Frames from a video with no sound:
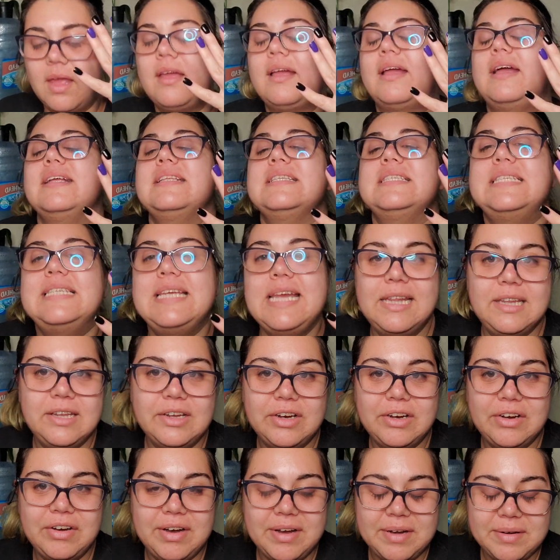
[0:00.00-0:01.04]

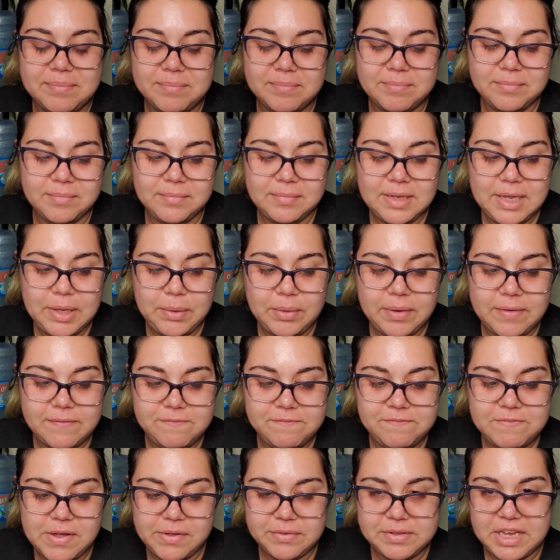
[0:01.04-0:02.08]
concealer and liquid
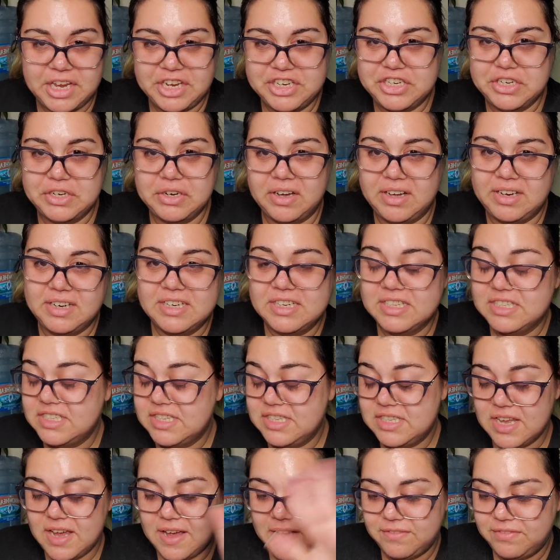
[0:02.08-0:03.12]
foundation on and
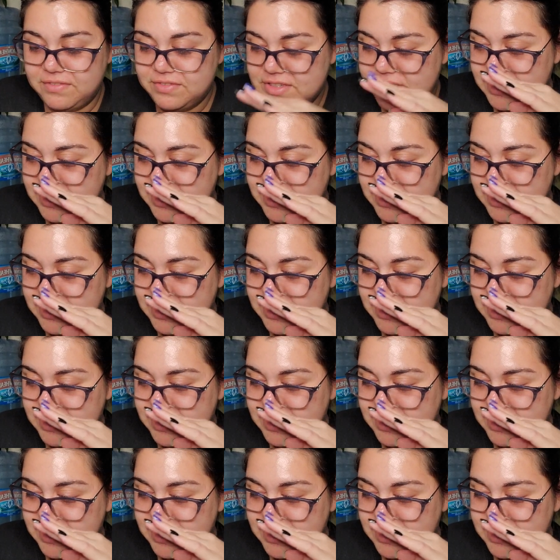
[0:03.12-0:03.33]
stuff.